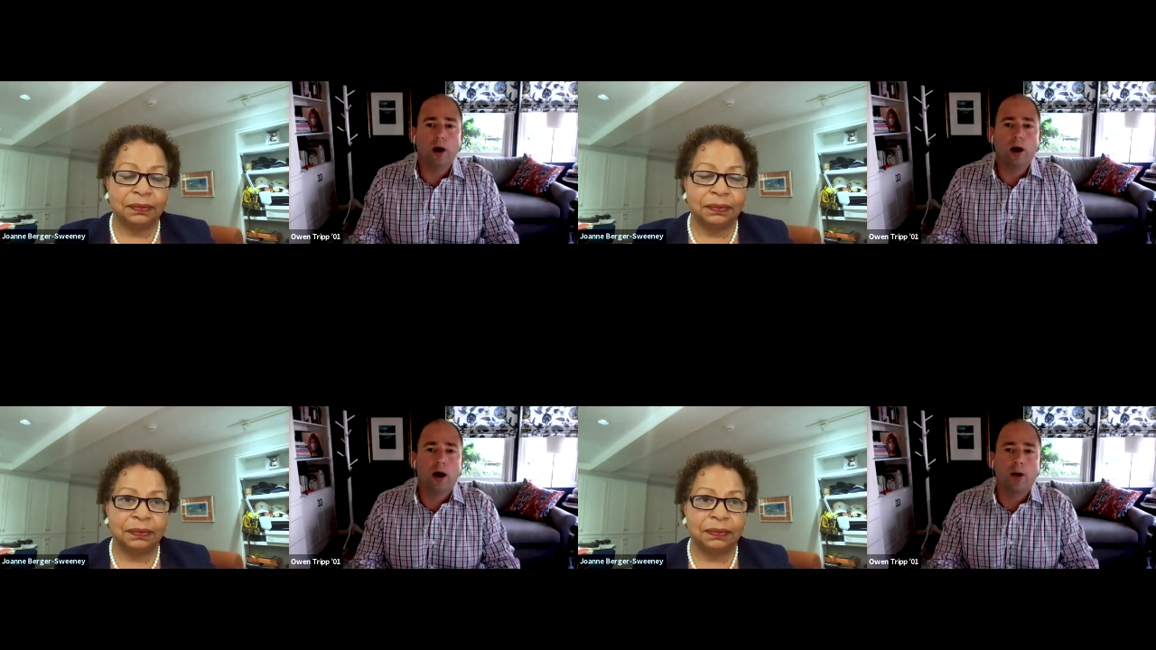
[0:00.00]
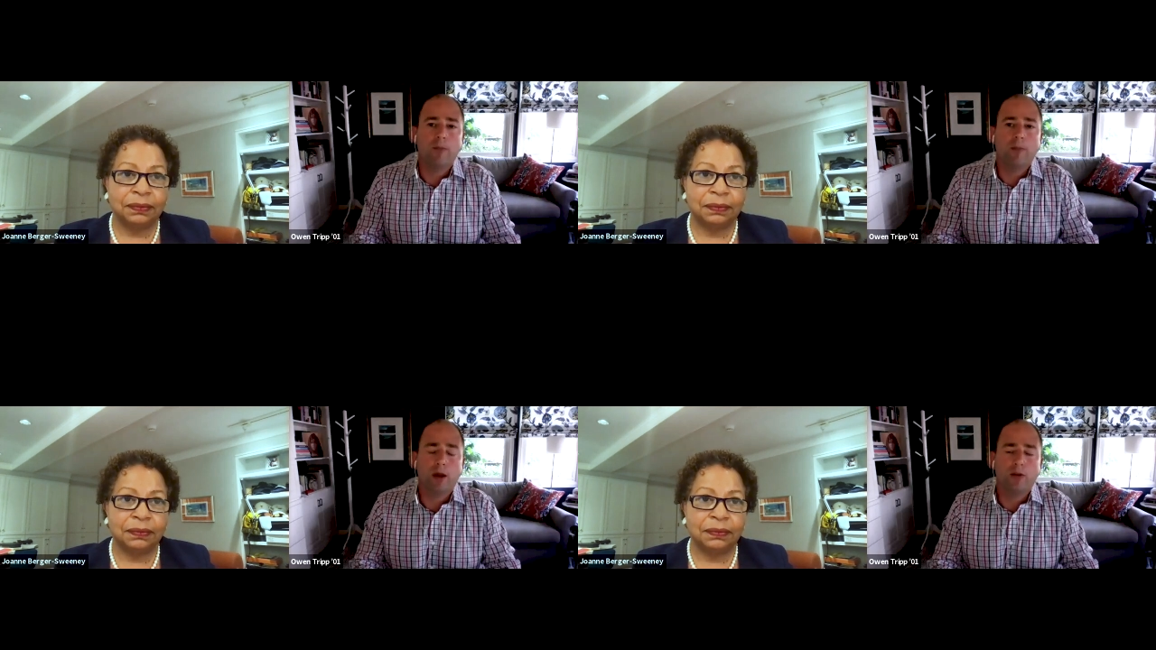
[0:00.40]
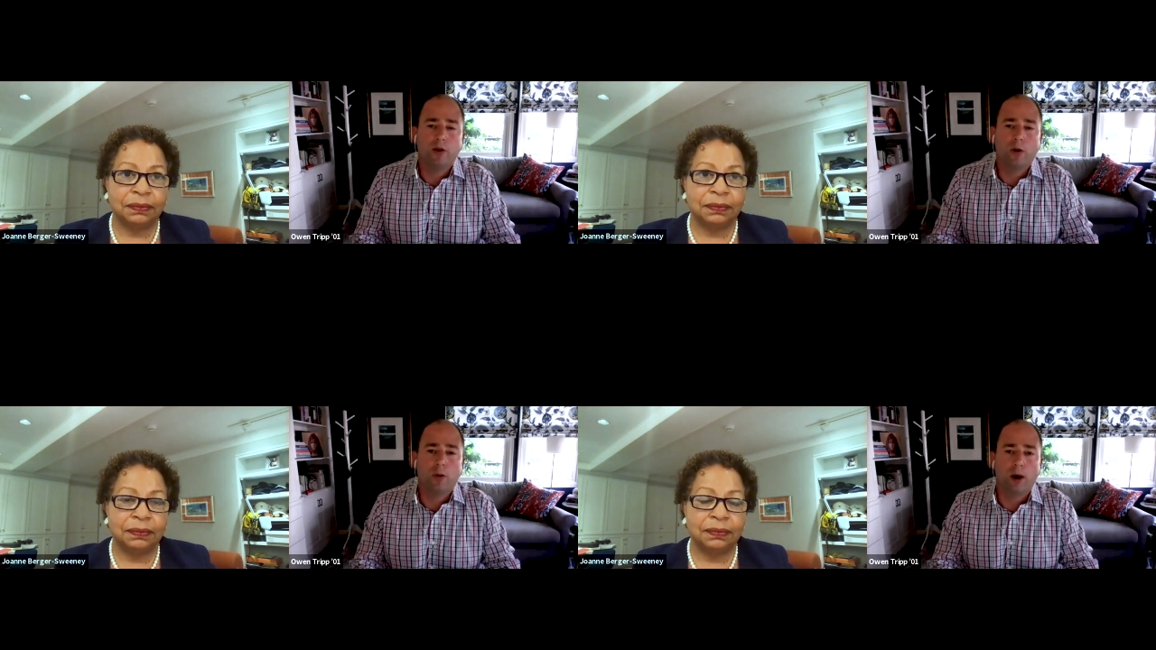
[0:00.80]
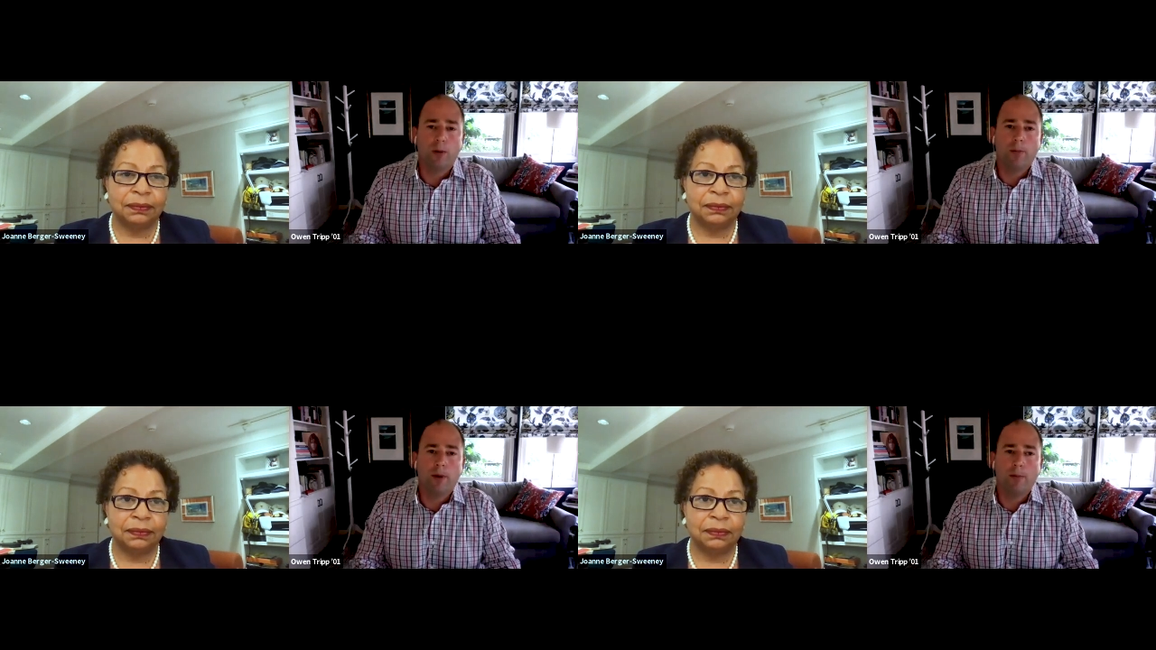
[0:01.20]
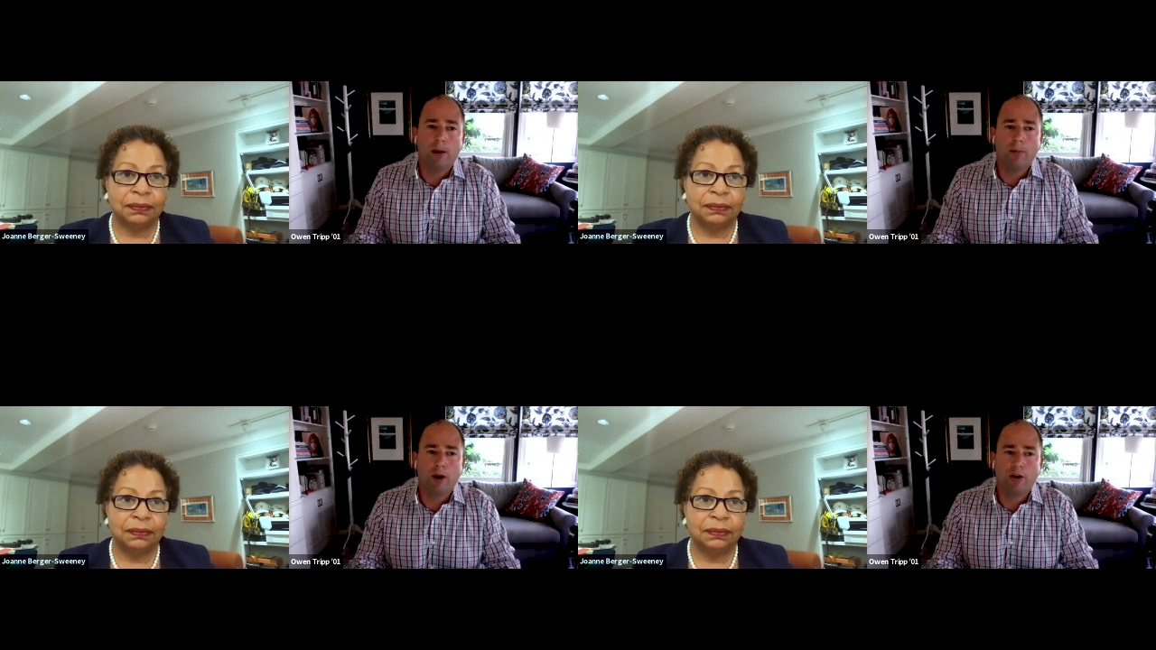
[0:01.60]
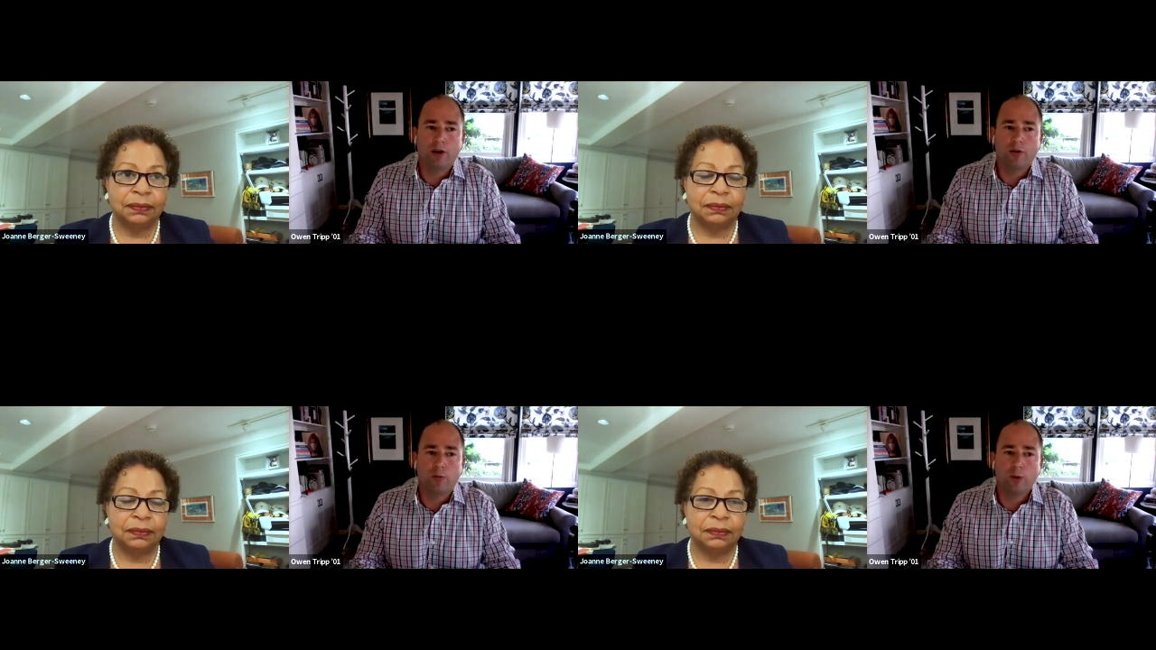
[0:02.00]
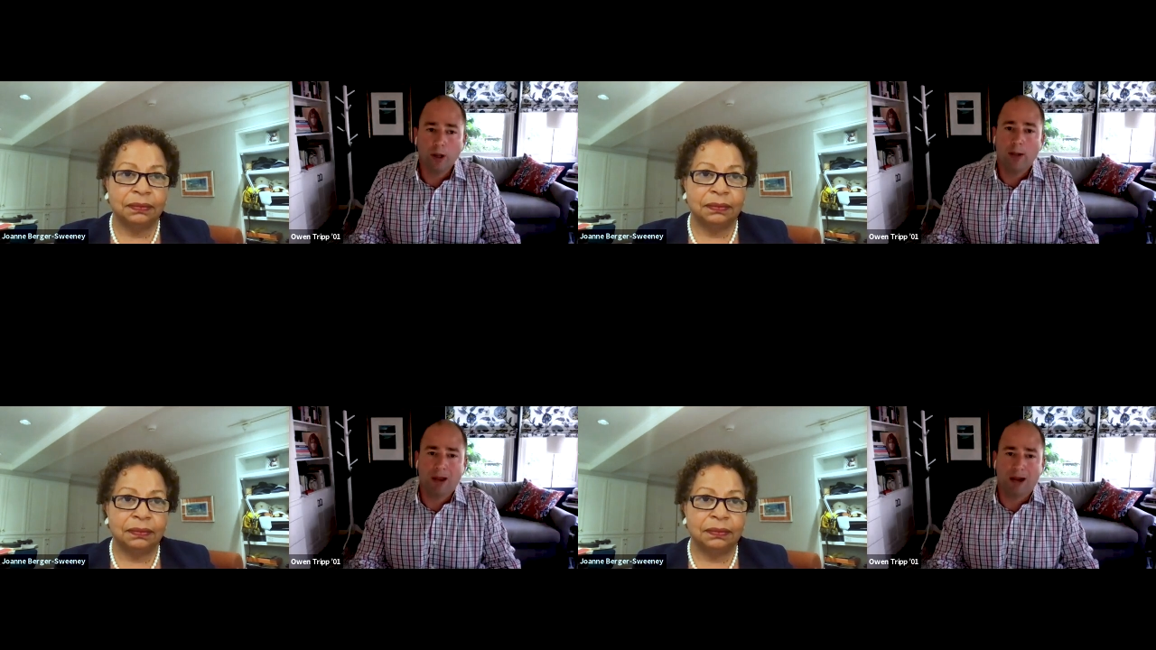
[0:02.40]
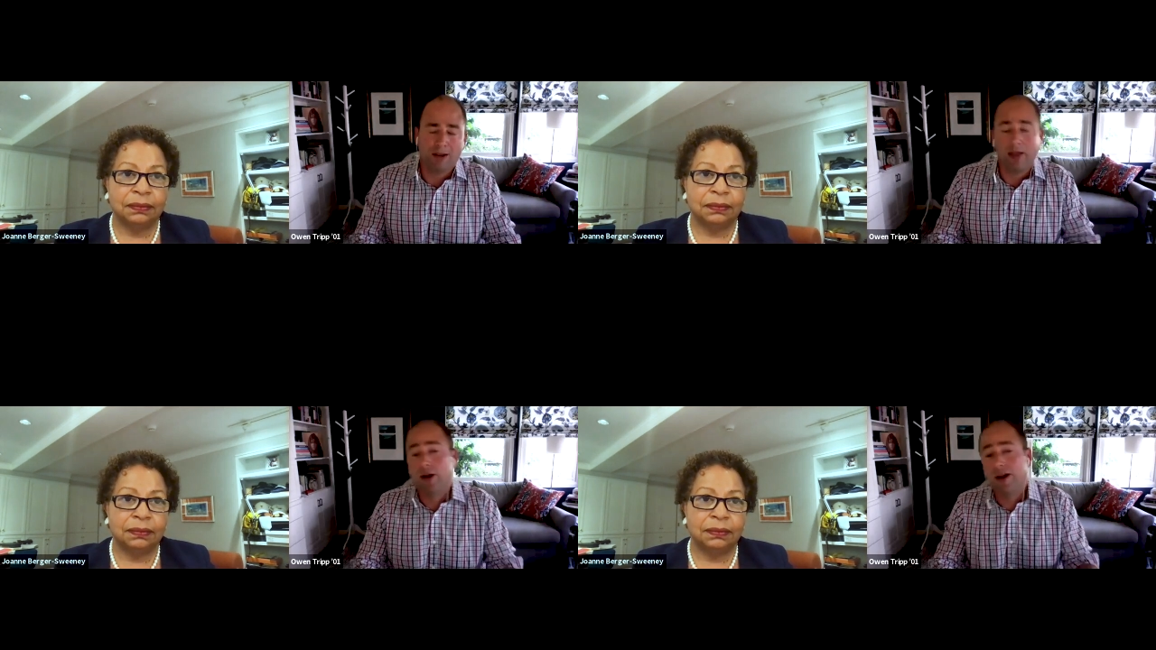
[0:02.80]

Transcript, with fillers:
Speaker 1: um, and so my prediction is we will get back together.